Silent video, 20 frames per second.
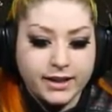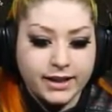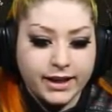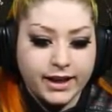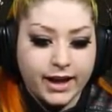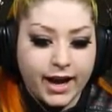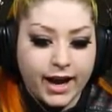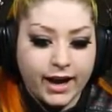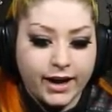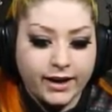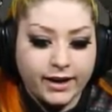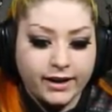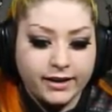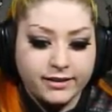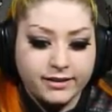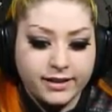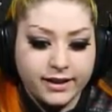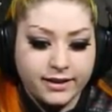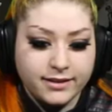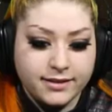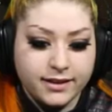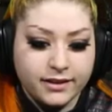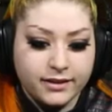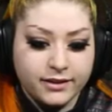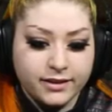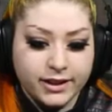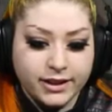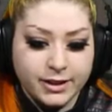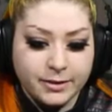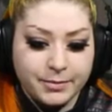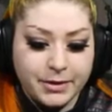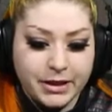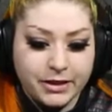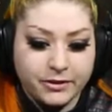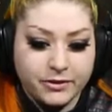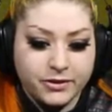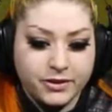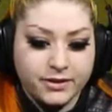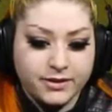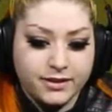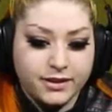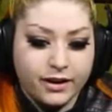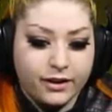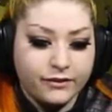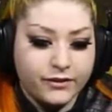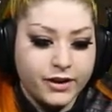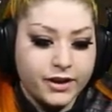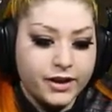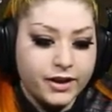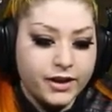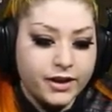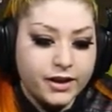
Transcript: at like hiding things under like the pillows and stuff.